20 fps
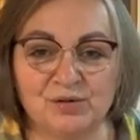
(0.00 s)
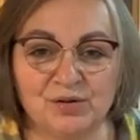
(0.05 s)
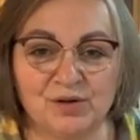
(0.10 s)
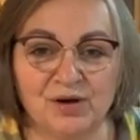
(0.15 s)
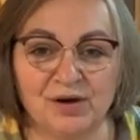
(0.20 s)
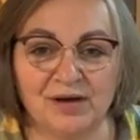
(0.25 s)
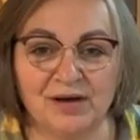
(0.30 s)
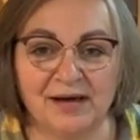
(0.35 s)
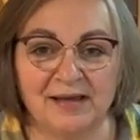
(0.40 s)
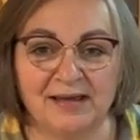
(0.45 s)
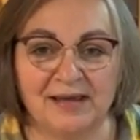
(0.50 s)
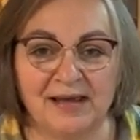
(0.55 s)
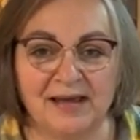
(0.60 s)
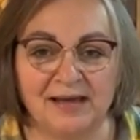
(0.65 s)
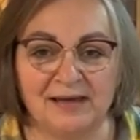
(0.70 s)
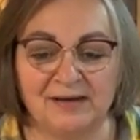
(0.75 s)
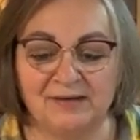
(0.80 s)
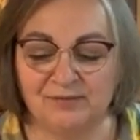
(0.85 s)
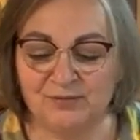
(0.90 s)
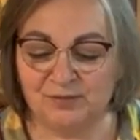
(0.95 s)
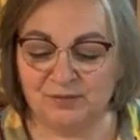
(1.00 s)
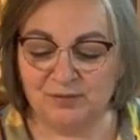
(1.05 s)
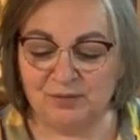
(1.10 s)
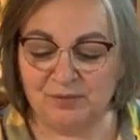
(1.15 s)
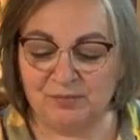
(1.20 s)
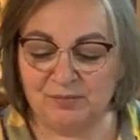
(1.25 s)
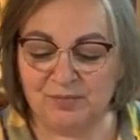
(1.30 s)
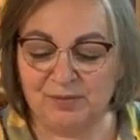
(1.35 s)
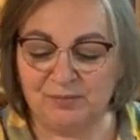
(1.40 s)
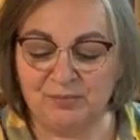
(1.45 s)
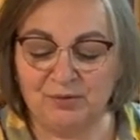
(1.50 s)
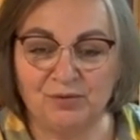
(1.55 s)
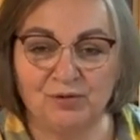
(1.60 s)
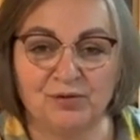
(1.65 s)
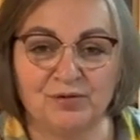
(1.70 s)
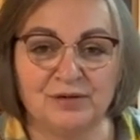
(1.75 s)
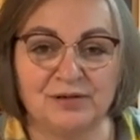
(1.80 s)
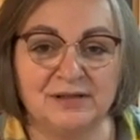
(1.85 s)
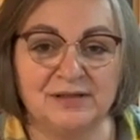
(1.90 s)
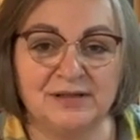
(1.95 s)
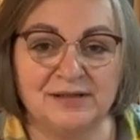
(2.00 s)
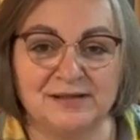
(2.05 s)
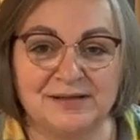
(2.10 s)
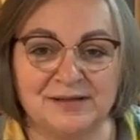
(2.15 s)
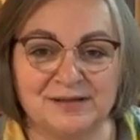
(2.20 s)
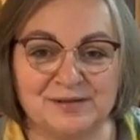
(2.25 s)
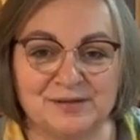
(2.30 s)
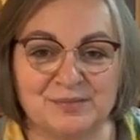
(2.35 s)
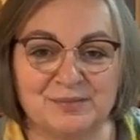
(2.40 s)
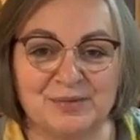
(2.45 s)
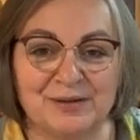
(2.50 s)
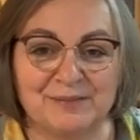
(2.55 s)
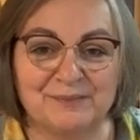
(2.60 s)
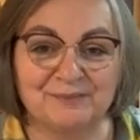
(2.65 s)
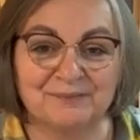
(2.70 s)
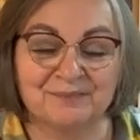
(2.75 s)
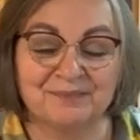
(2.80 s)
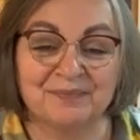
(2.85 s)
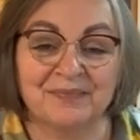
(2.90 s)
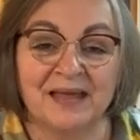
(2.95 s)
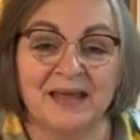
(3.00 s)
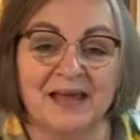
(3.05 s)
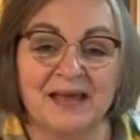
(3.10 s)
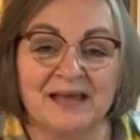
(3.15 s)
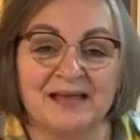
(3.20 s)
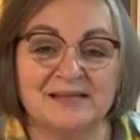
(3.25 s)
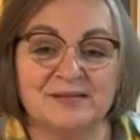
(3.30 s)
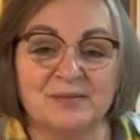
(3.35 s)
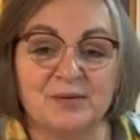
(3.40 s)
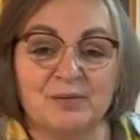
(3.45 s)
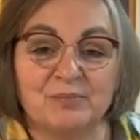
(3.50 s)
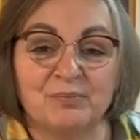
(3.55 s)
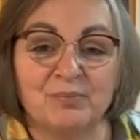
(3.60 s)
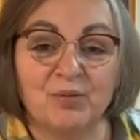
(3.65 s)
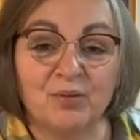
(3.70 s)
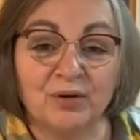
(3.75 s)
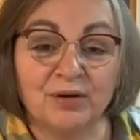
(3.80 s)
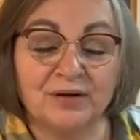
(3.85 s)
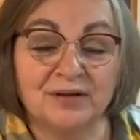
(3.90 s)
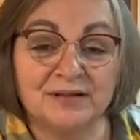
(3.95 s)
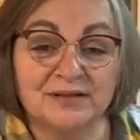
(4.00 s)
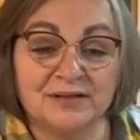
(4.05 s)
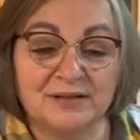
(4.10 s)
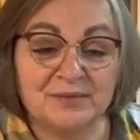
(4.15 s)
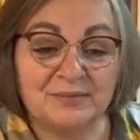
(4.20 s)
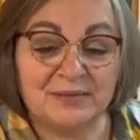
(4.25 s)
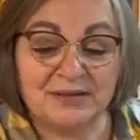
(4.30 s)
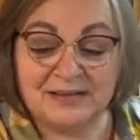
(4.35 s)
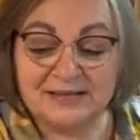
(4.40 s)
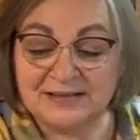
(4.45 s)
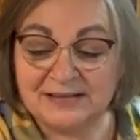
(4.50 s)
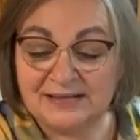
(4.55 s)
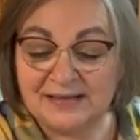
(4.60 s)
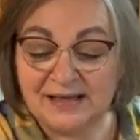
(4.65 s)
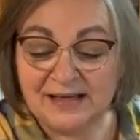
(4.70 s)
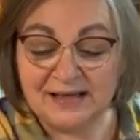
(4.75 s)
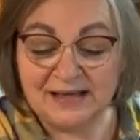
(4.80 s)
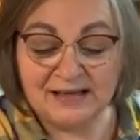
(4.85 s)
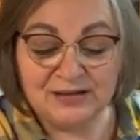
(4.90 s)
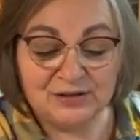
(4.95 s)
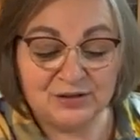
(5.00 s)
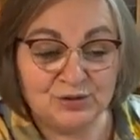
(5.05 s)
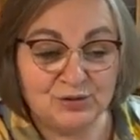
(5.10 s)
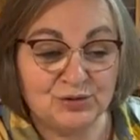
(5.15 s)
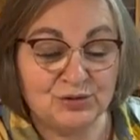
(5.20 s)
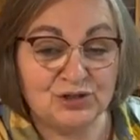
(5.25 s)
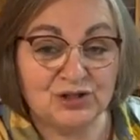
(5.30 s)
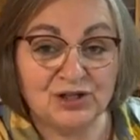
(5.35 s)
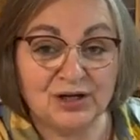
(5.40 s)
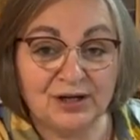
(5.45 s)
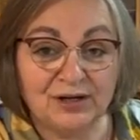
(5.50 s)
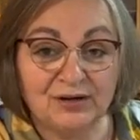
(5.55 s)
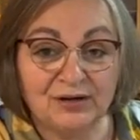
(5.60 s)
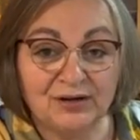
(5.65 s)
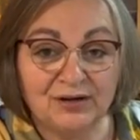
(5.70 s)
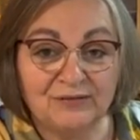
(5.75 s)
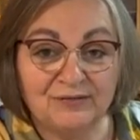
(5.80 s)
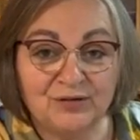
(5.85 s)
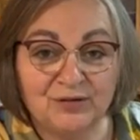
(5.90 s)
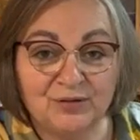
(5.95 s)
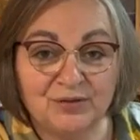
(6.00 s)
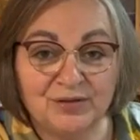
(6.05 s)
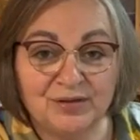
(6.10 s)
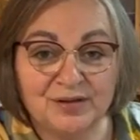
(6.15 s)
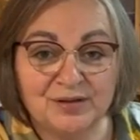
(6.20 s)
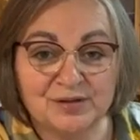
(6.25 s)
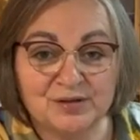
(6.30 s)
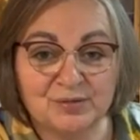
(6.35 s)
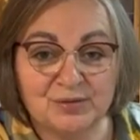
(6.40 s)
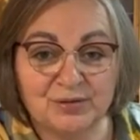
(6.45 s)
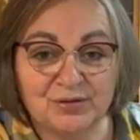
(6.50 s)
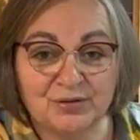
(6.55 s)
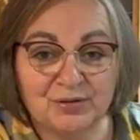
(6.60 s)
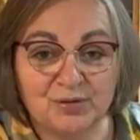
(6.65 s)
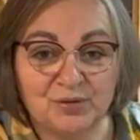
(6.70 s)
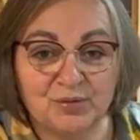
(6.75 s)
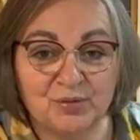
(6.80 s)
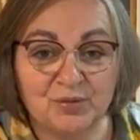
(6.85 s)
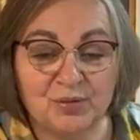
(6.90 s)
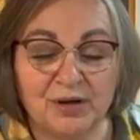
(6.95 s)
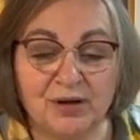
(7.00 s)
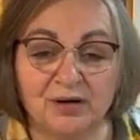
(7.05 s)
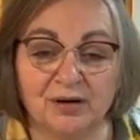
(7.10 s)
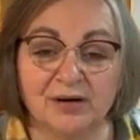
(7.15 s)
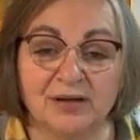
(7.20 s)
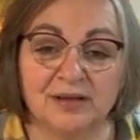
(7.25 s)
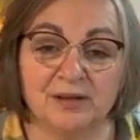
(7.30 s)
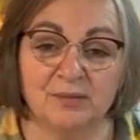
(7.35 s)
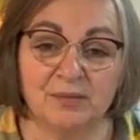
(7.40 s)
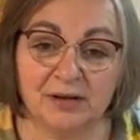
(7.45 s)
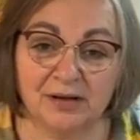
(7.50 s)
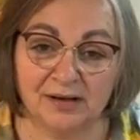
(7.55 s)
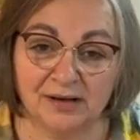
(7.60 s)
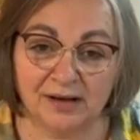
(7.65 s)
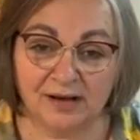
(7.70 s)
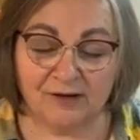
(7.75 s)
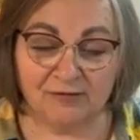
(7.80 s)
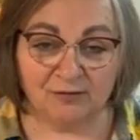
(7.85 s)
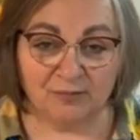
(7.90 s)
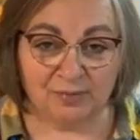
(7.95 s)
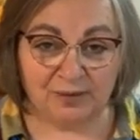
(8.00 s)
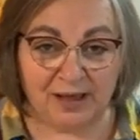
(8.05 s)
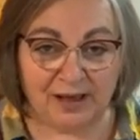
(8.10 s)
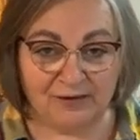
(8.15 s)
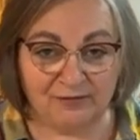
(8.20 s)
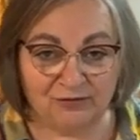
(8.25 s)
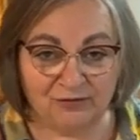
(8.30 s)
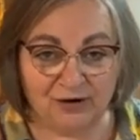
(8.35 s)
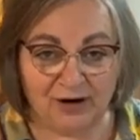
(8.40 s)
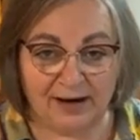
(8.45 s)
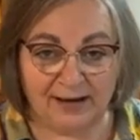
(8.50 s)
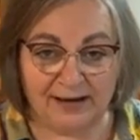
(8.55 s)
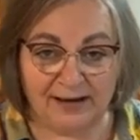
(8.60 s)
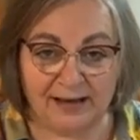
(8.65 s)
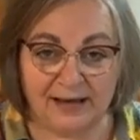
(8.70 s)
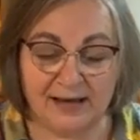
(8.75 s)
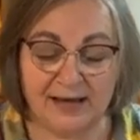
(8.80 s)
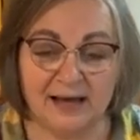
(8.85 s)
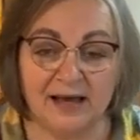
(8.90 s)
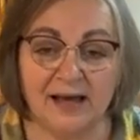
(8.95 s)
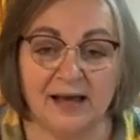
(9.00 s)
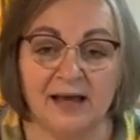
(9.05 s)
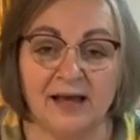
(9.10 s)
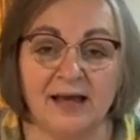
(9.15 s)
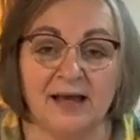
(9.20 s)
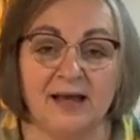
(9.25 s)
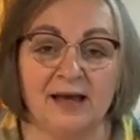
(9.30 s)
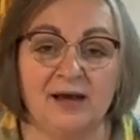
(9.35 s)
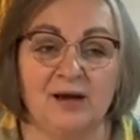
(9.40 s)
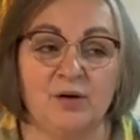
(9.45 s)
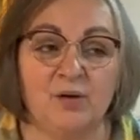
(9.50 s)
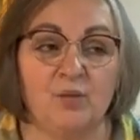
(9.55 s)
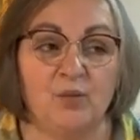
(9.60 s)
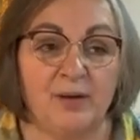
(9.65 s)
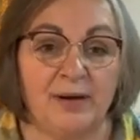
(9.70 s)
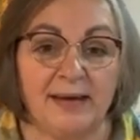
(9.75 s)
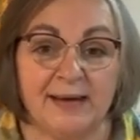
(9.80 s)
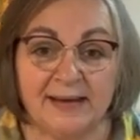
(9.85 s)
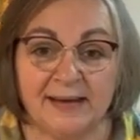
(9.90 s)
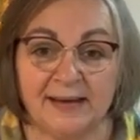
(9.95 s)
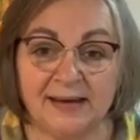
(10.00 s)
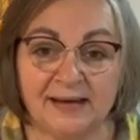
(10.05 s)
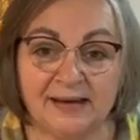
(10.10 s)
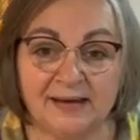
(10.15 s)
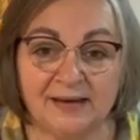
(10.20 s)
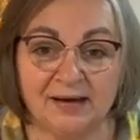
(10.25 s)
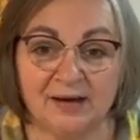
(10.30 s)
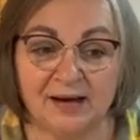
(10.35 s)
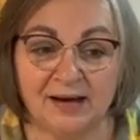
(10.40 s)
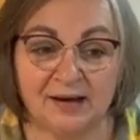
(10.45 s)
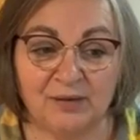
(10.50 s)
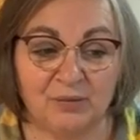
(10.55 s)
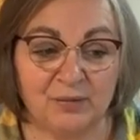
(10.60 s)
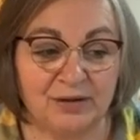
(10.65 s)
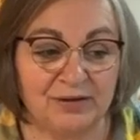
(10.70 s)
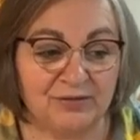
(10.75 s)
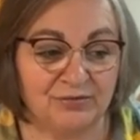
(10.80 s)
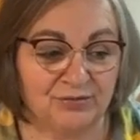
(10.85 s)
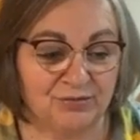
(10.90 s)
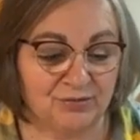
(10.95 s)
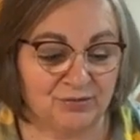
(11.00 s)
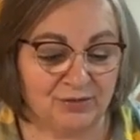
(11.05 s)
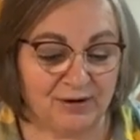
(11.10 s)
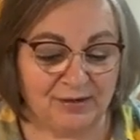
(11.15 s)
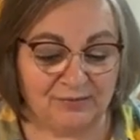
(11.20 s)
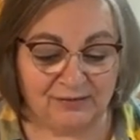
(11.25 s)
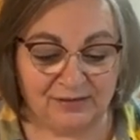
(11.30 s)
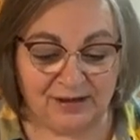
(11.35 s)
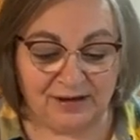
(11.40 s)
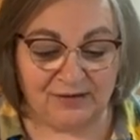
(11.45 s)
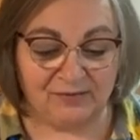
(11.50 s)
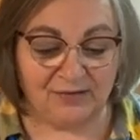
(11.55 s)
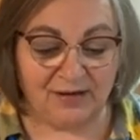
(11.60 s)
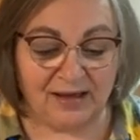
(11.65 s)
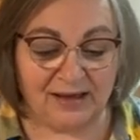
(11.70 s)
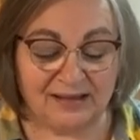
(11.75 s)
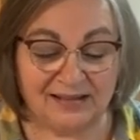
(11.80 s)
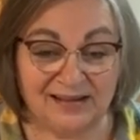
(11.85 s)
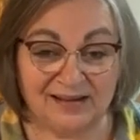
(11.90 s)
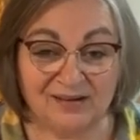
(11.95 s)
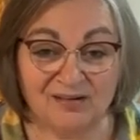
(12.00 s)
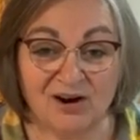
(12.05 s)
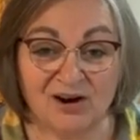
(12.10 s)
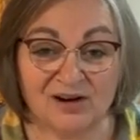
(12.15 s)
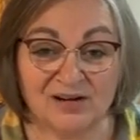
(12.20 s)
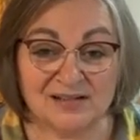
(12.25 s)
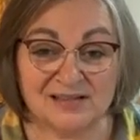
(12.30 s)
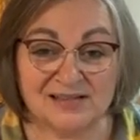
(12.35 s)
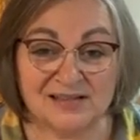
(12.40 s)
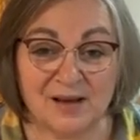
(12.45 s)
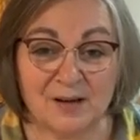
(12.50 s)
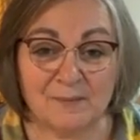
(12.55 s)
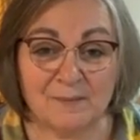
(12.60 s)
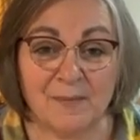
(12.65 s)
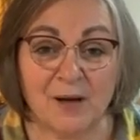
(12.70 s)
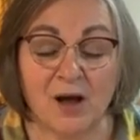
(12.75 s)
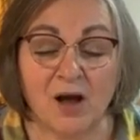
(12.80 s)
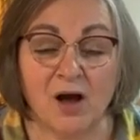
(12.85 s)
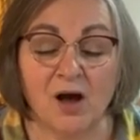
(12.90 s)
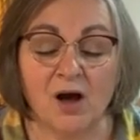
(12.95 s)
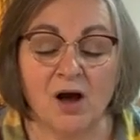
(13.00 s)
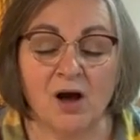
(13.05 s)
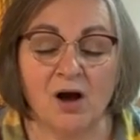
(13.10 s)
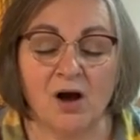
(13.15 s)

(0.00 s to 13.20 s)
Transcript: so long, I can't even remember all the details, but it's important to me today to share a few things with you. We are in the middle of Black Friday week with Thrive Life, and there are some